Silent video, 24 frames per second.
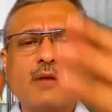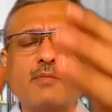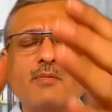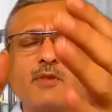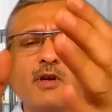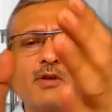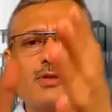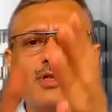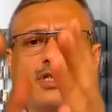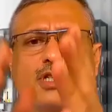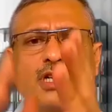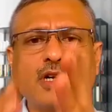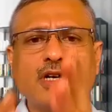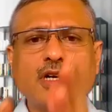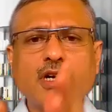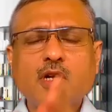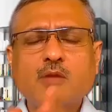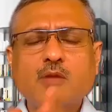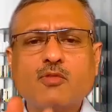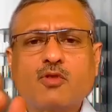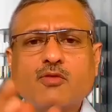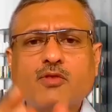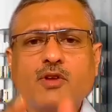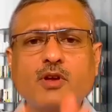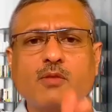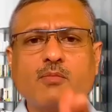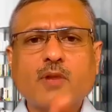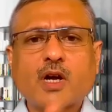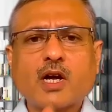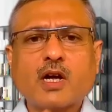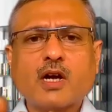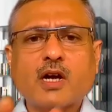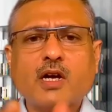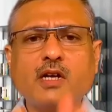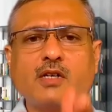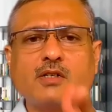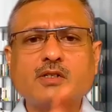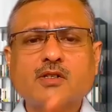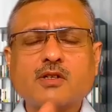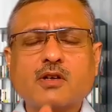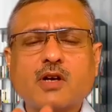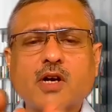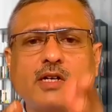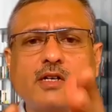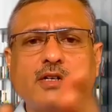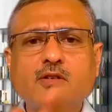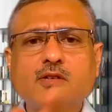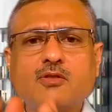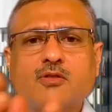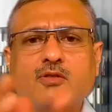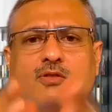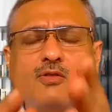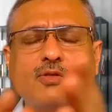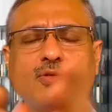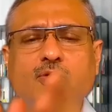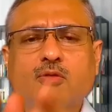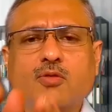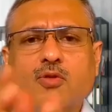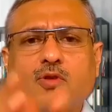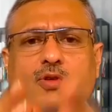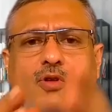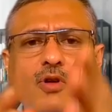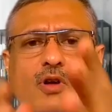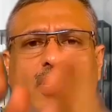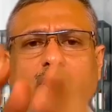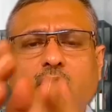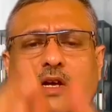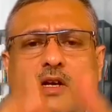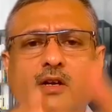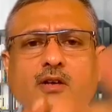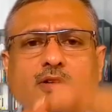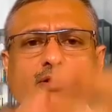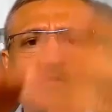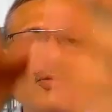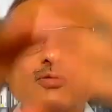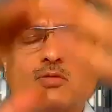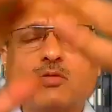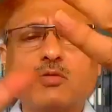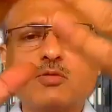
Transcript: I'm now gently moving my hands right through your neck,